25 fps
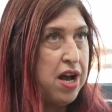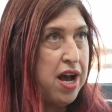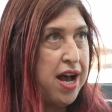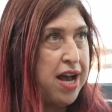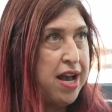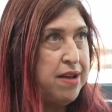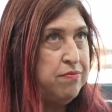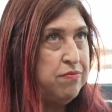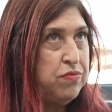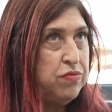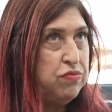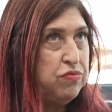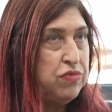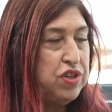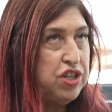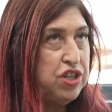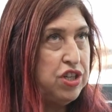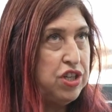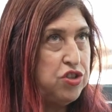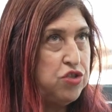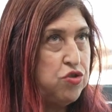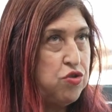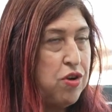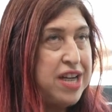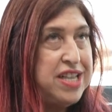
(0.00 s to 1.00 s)

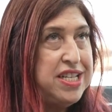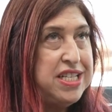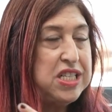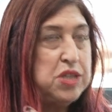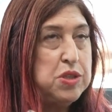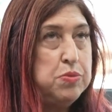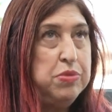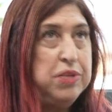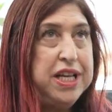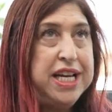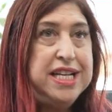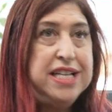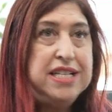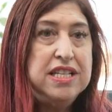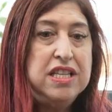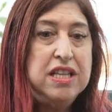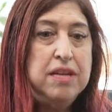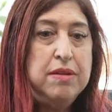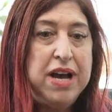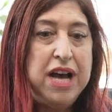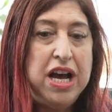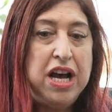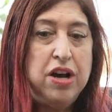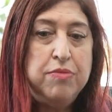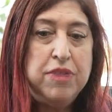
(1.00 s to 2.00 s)
I'm trying to explain to
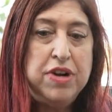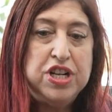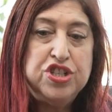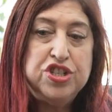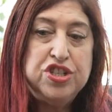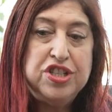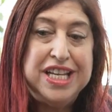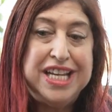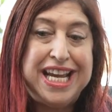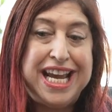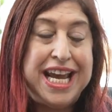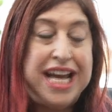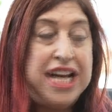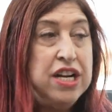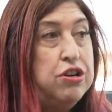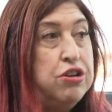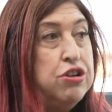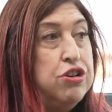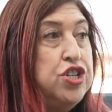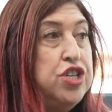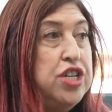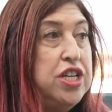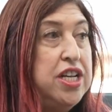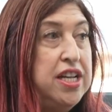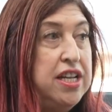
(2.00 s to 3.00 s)
them how much the
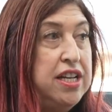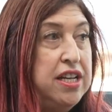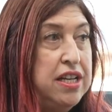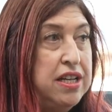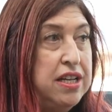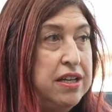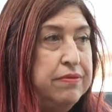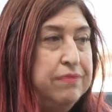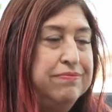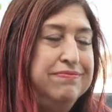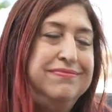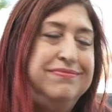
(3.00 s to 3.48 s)
energy,